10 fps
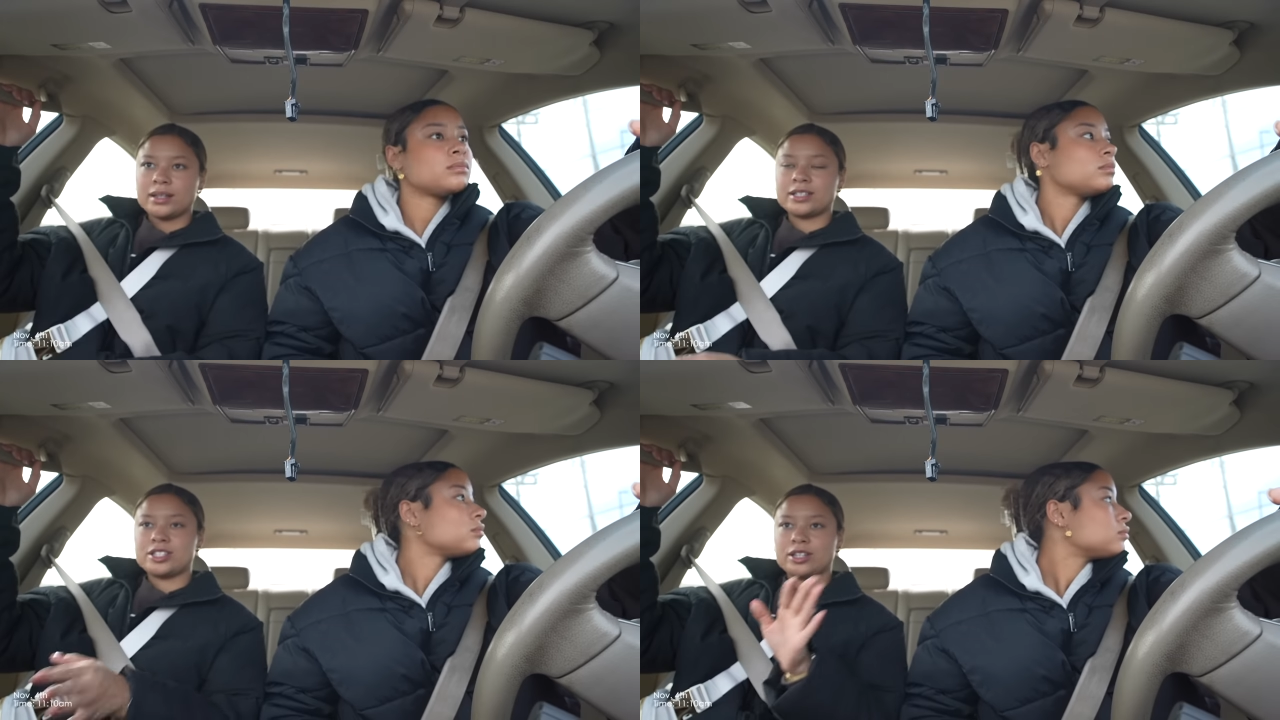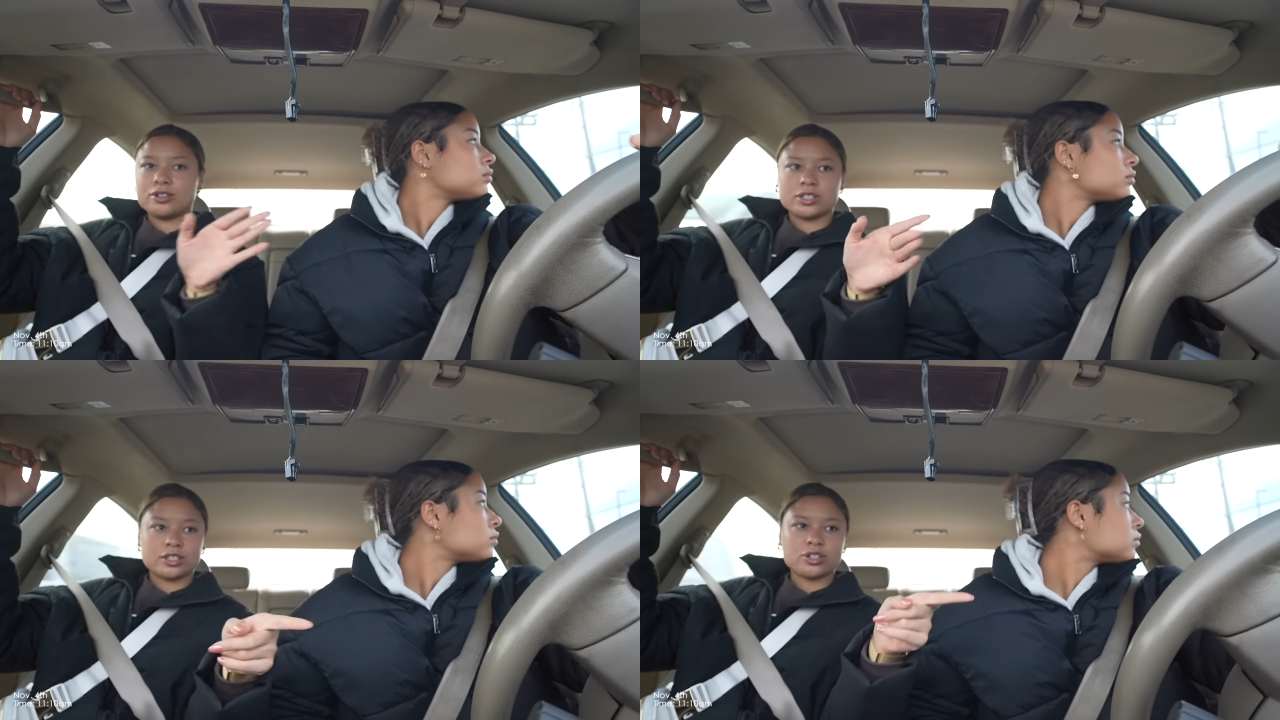Speaker 1: Like, see,
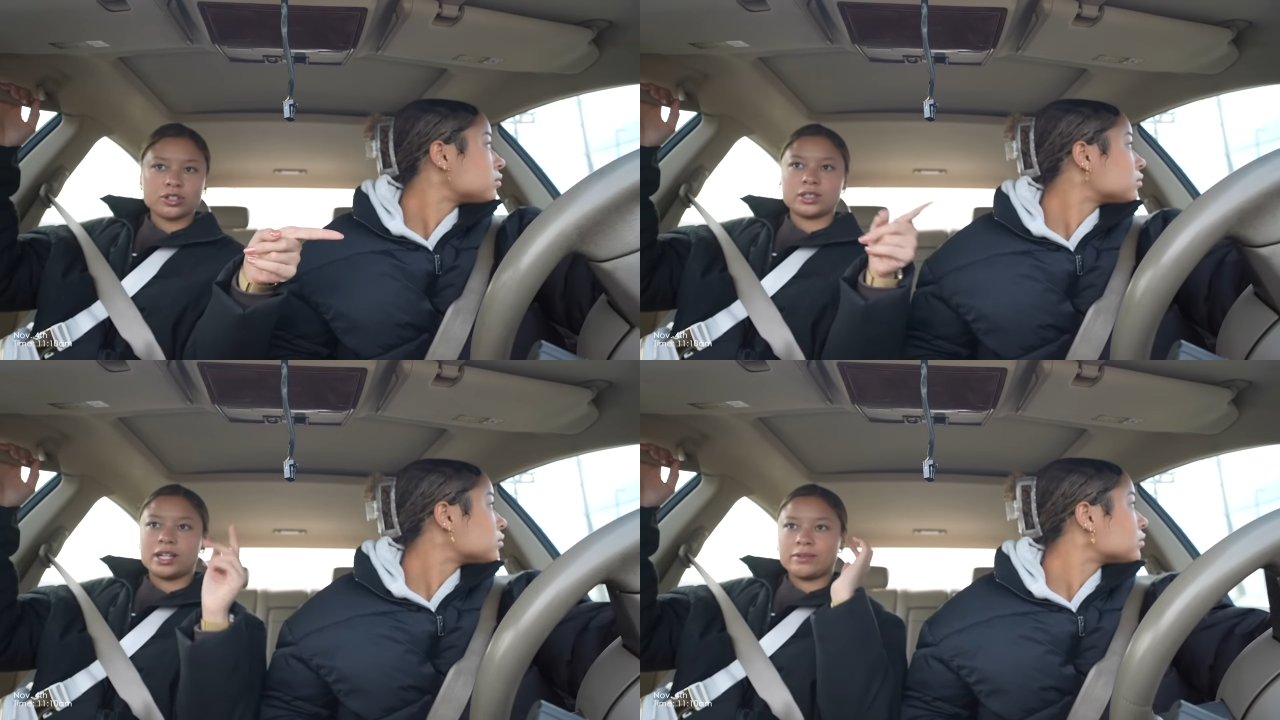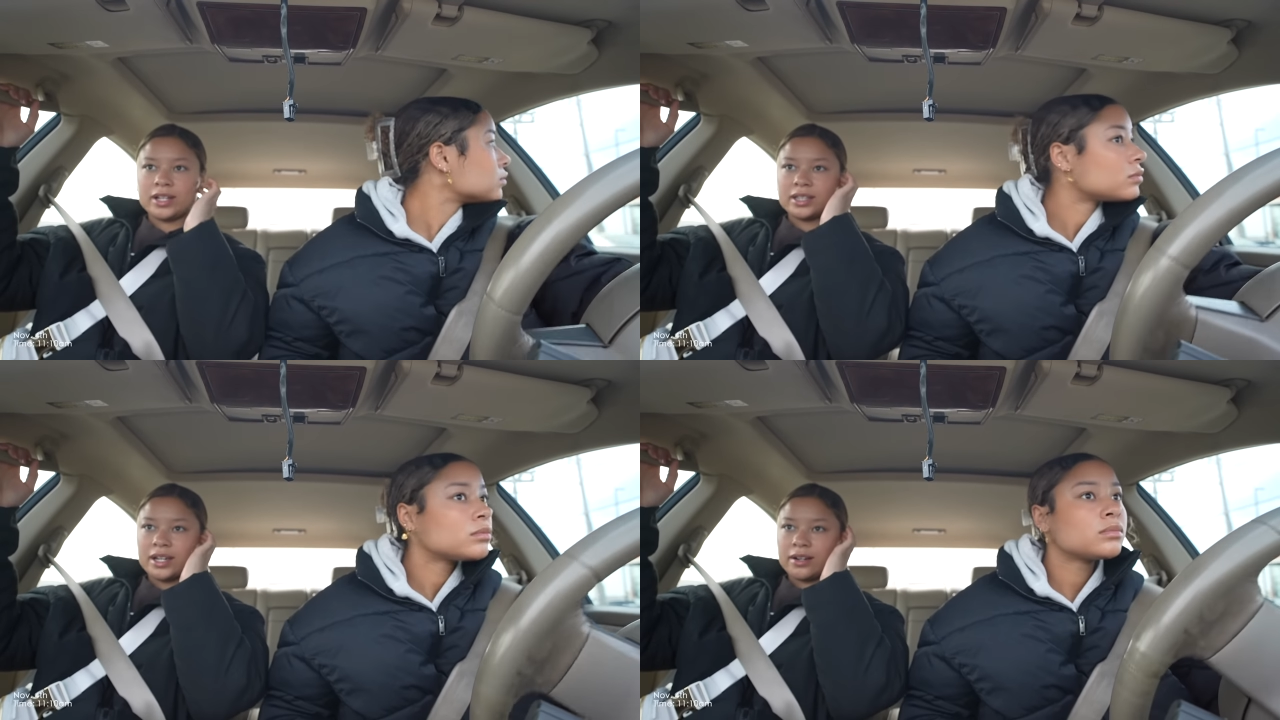there's a turn lane
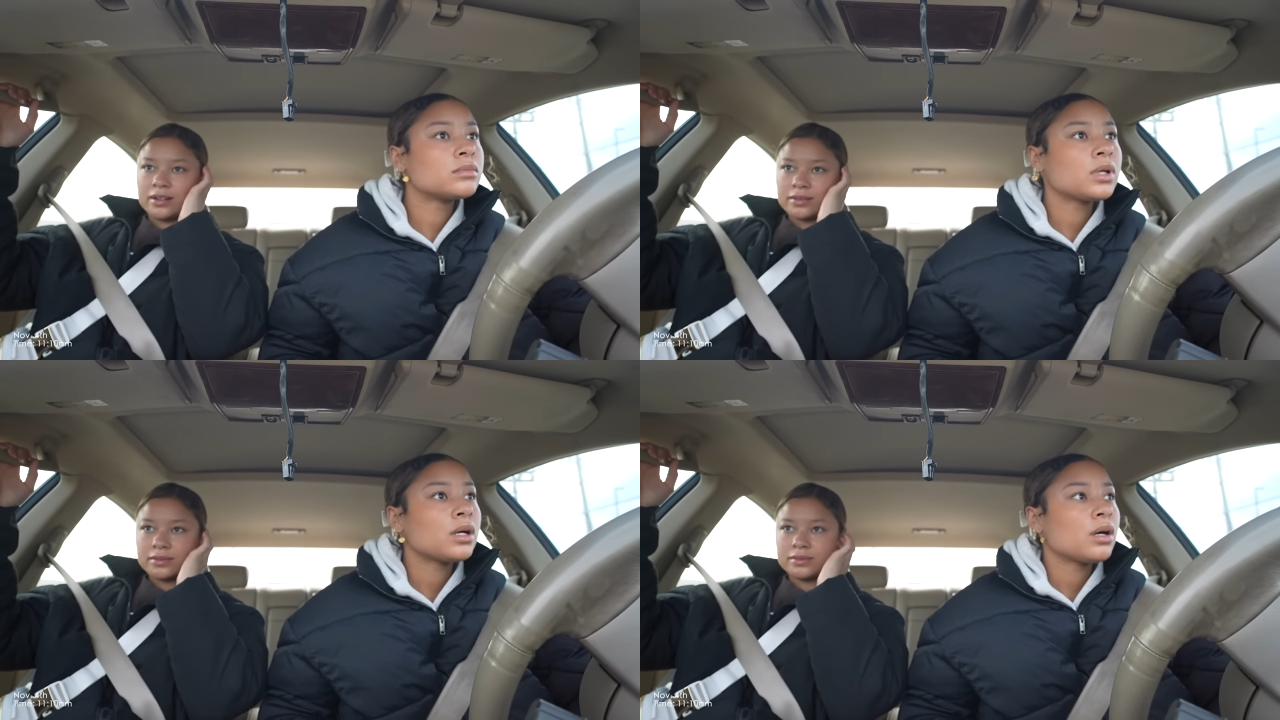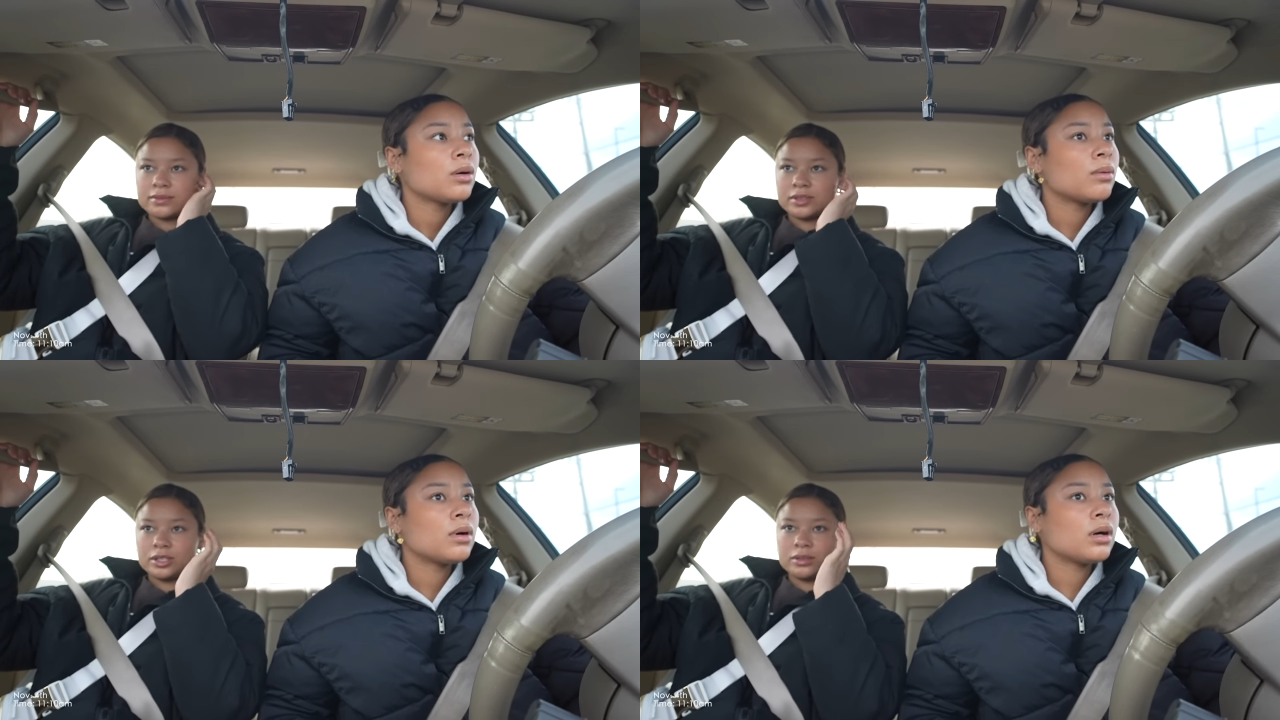right there.
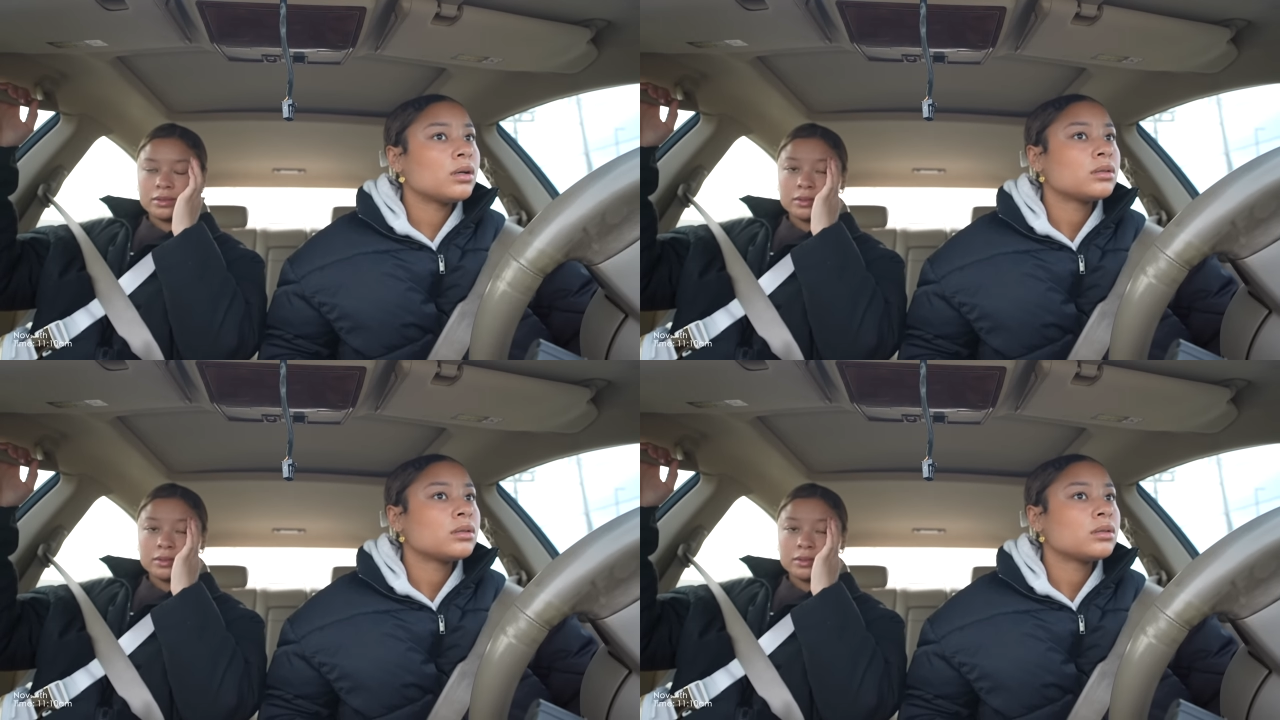Well,